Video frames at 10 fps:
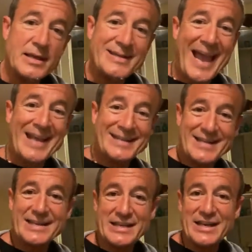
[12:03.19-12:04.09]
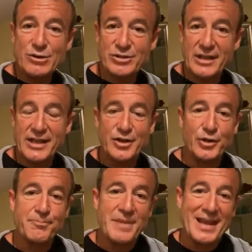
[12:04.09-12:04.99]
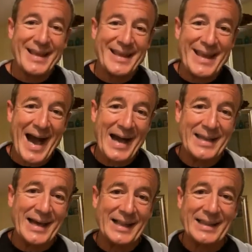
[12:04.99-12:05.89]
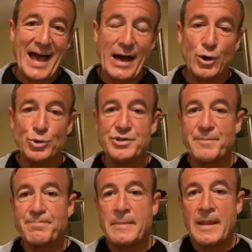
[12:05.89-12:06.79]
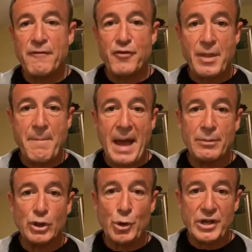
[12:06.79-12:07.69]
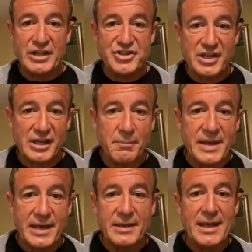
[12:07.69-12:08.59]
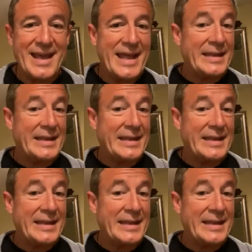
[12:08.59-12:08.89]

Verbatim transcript: 19 years later, God allowed for the Babylonians to come in,